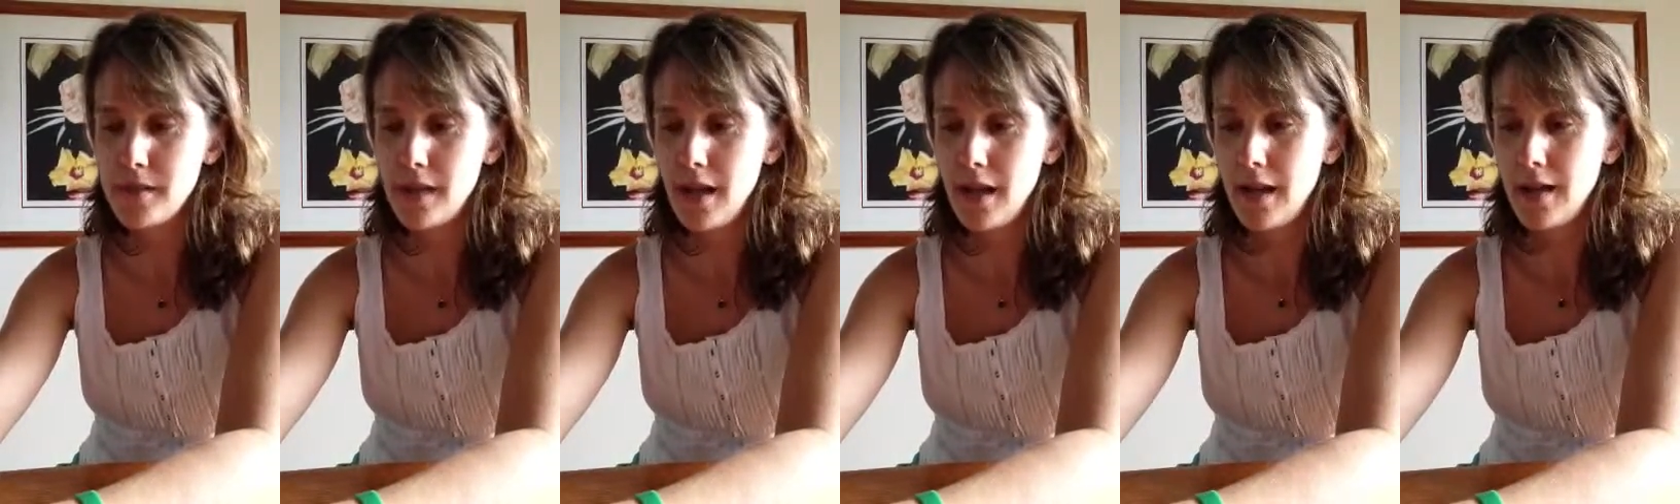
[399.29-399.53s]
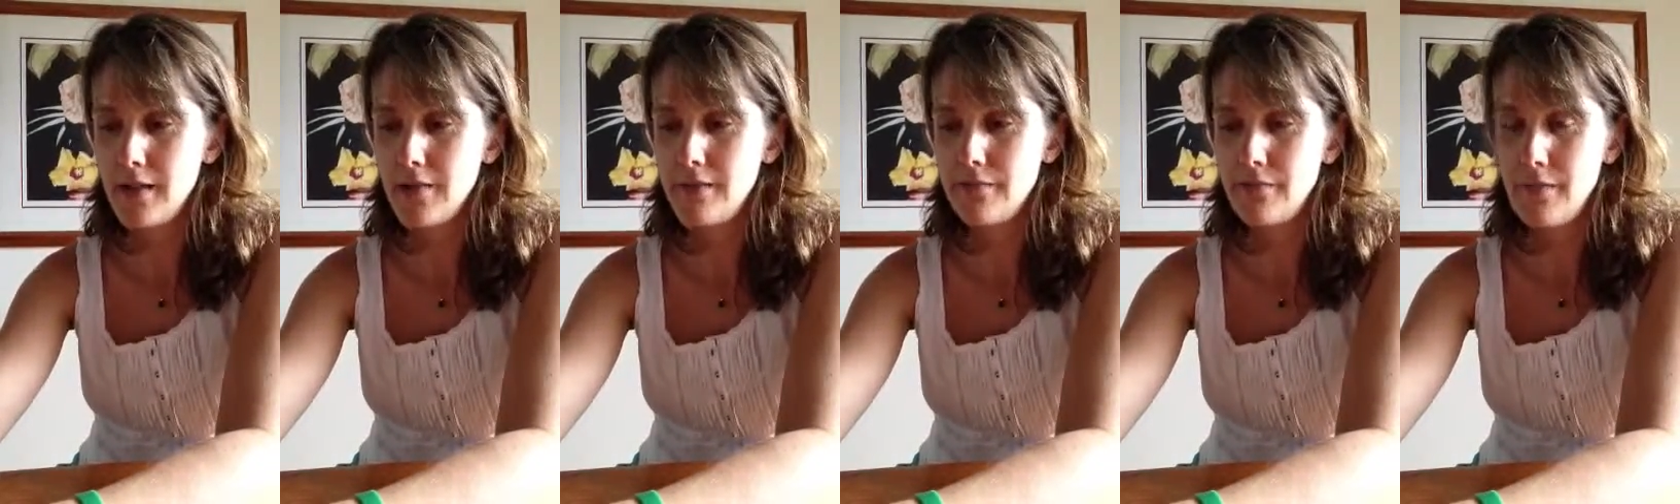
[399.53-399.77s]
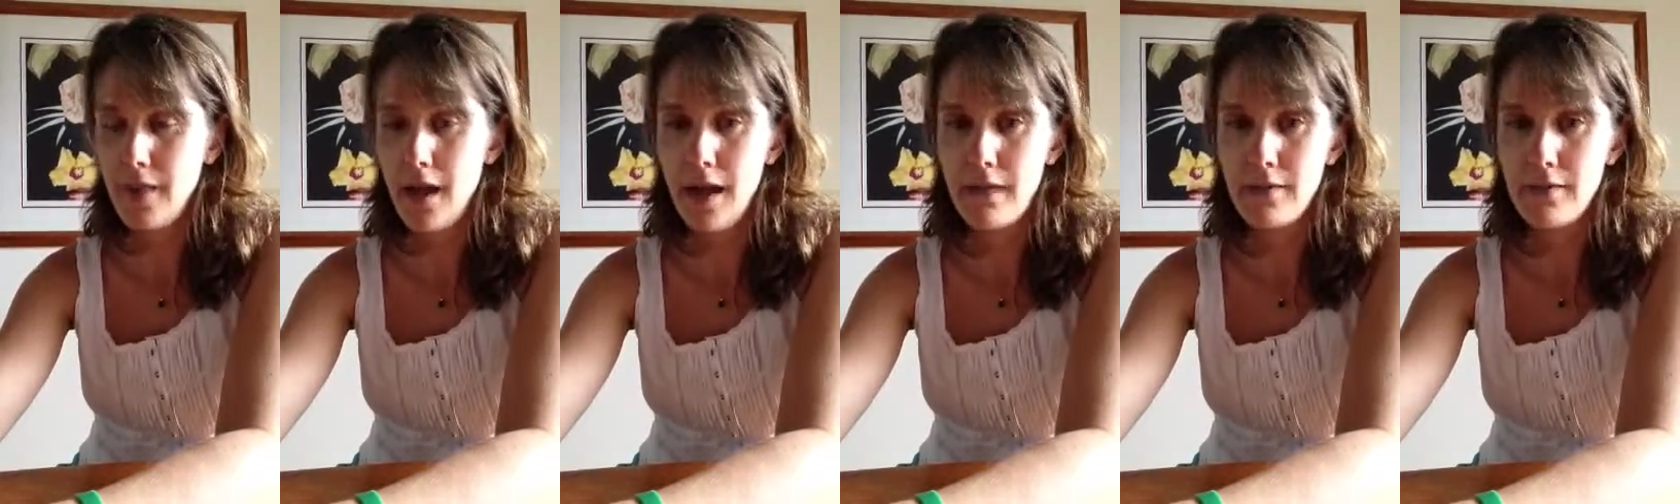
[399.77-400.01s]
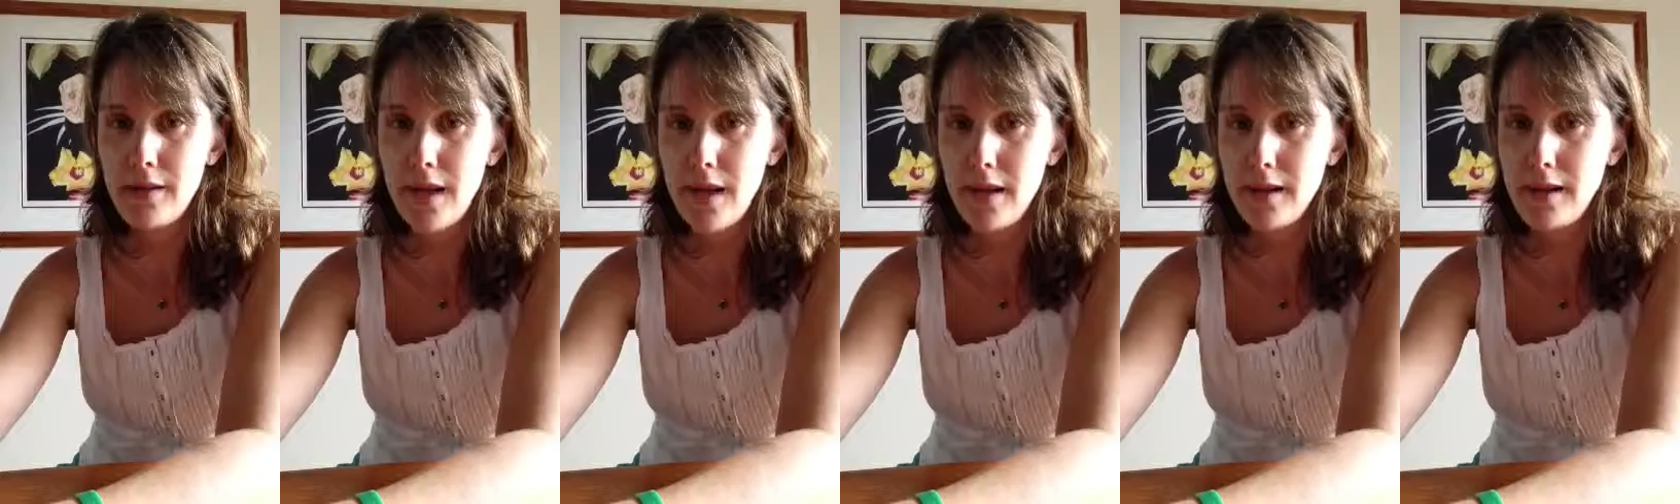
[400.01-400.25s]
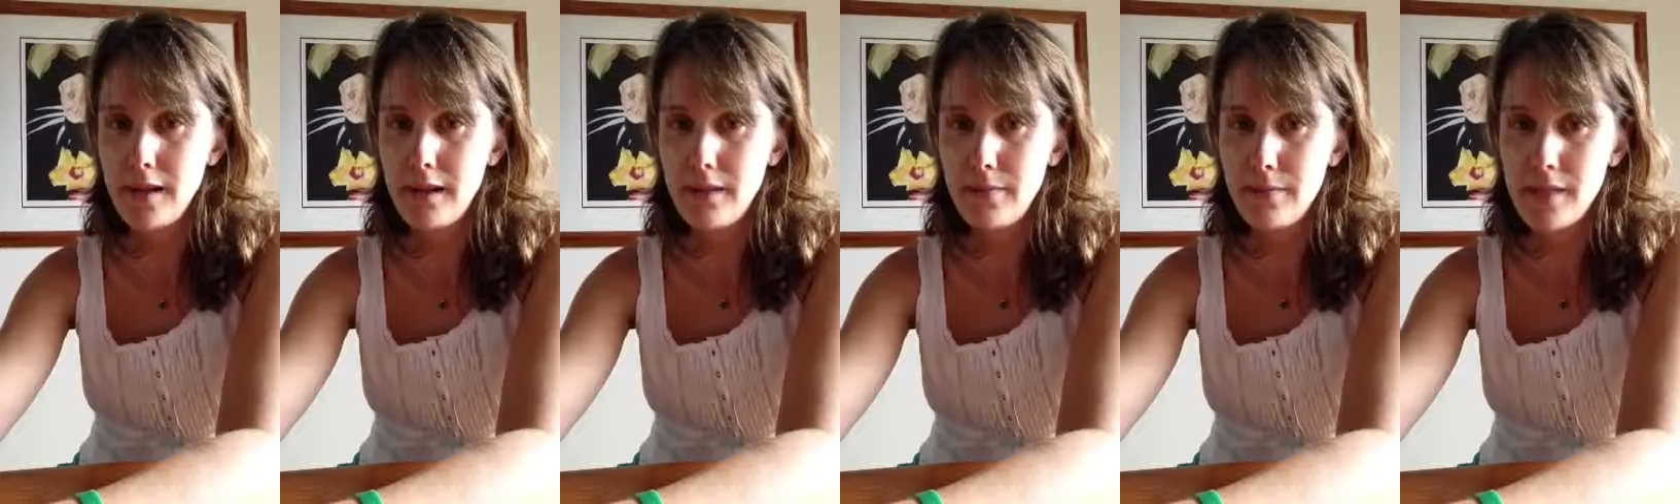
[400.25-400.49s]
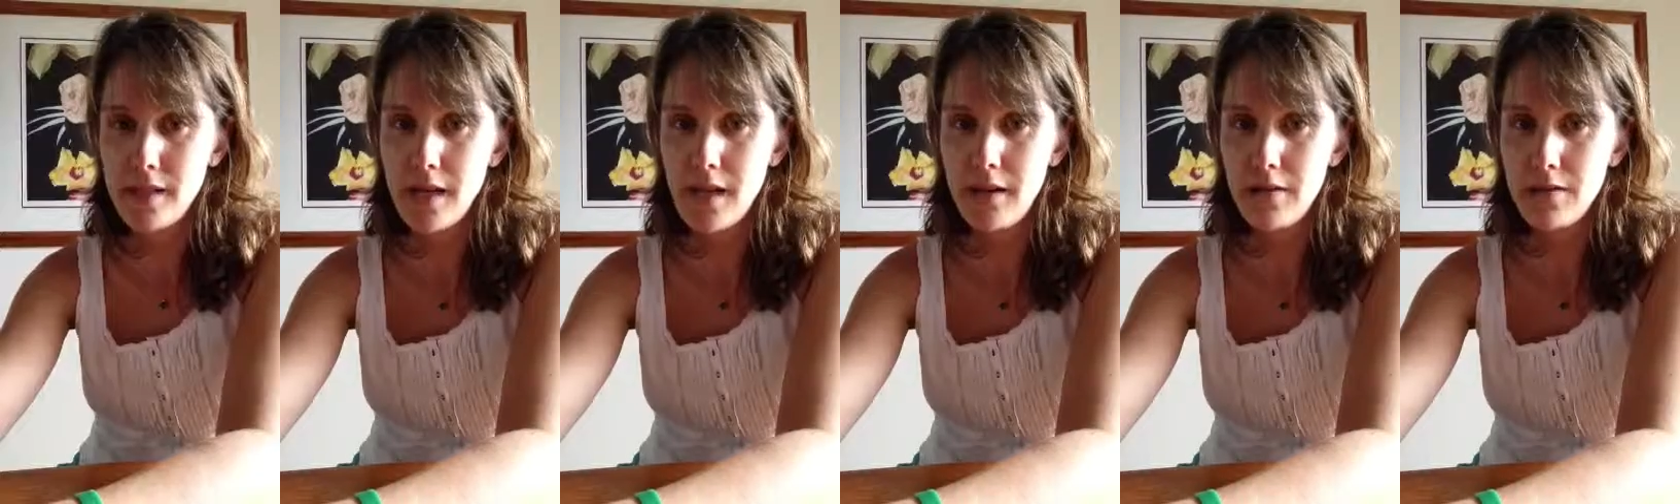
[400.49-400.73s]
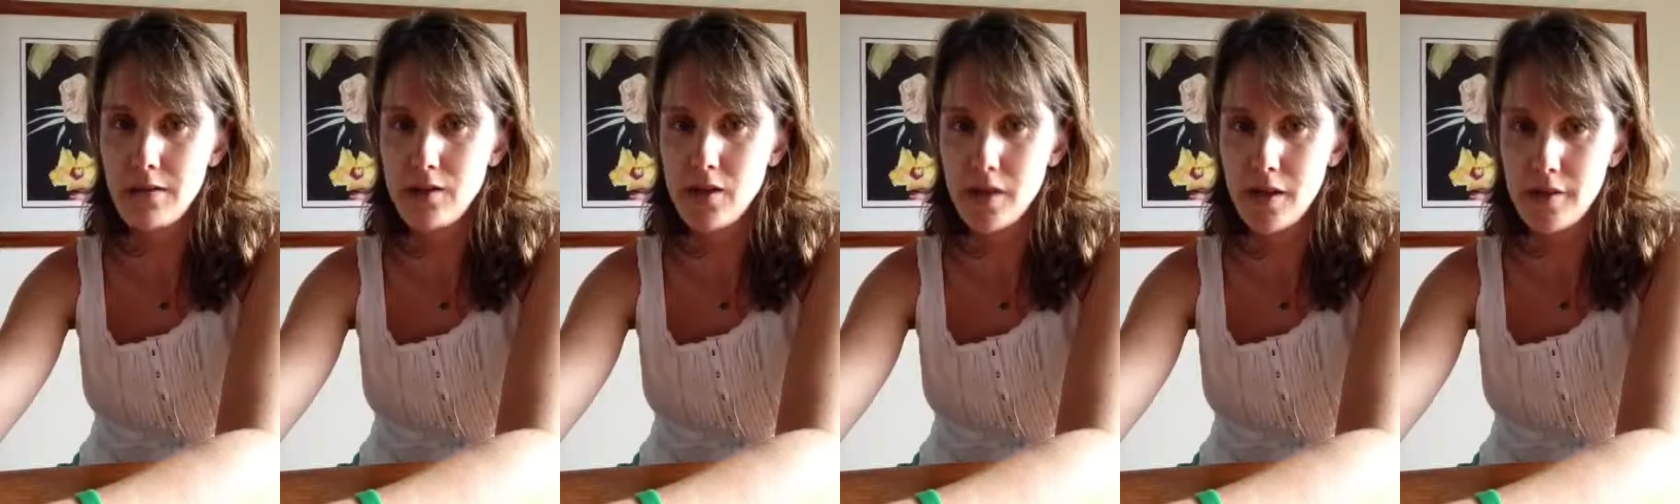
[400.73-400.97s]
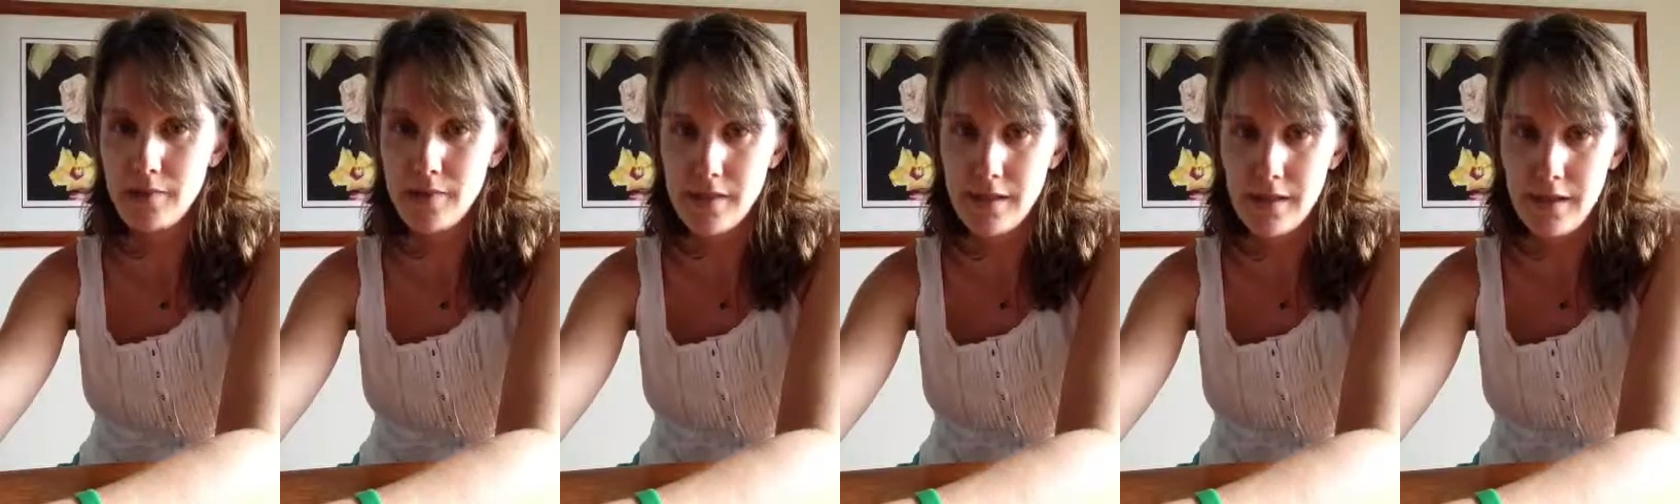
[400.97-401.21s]
I haven't had any potato
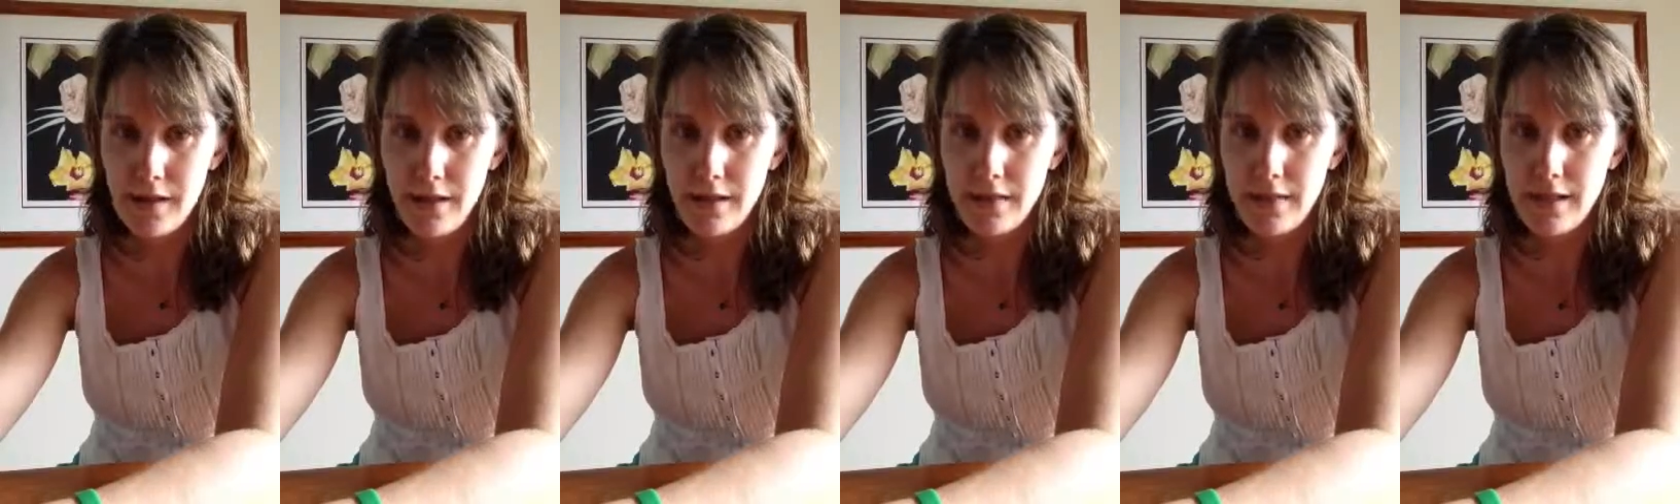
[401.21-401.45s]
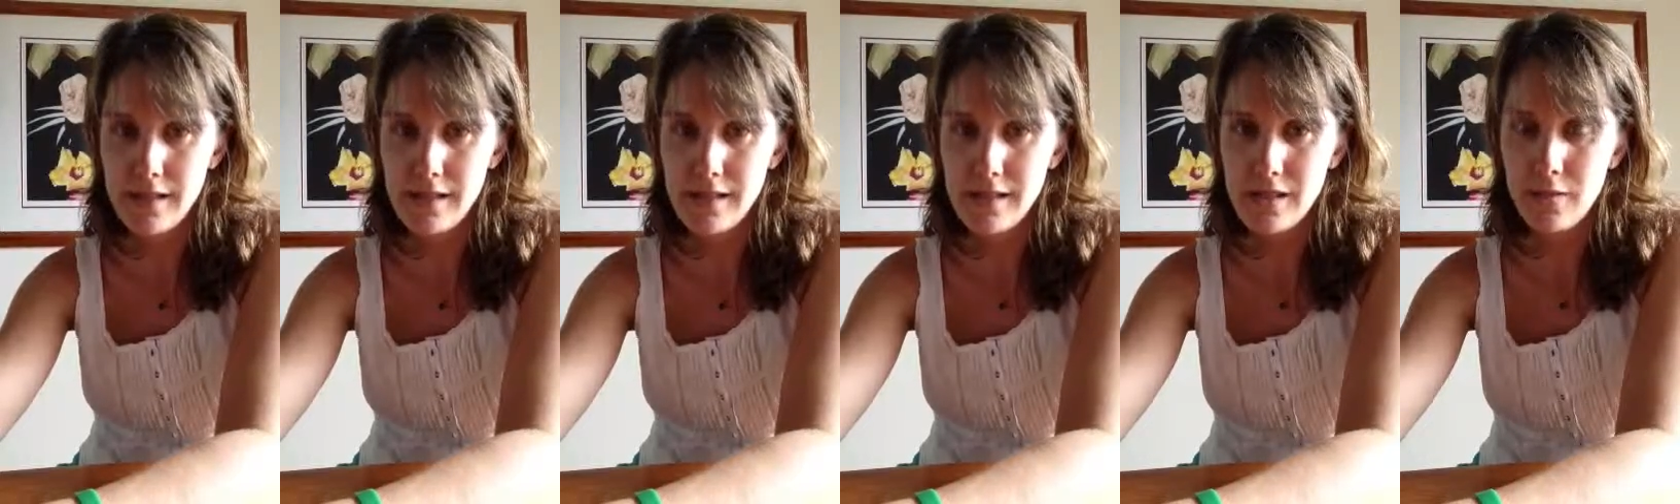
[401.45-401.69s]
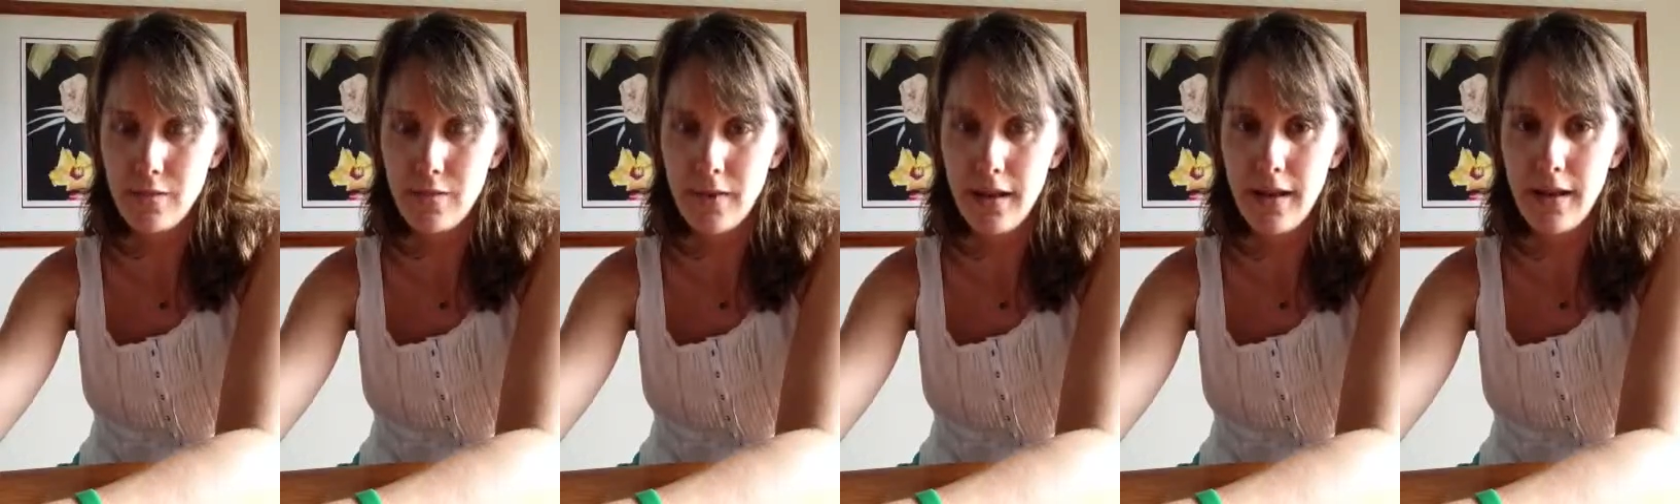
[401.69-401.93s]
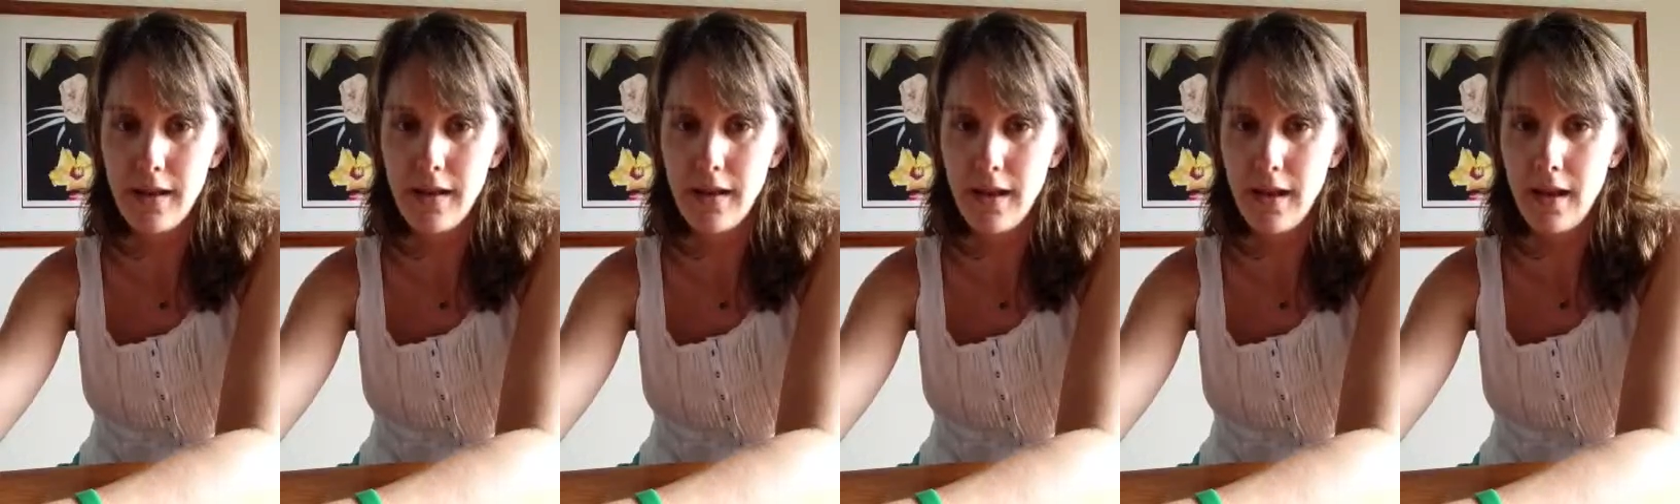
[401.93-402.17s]
chips in at least a week,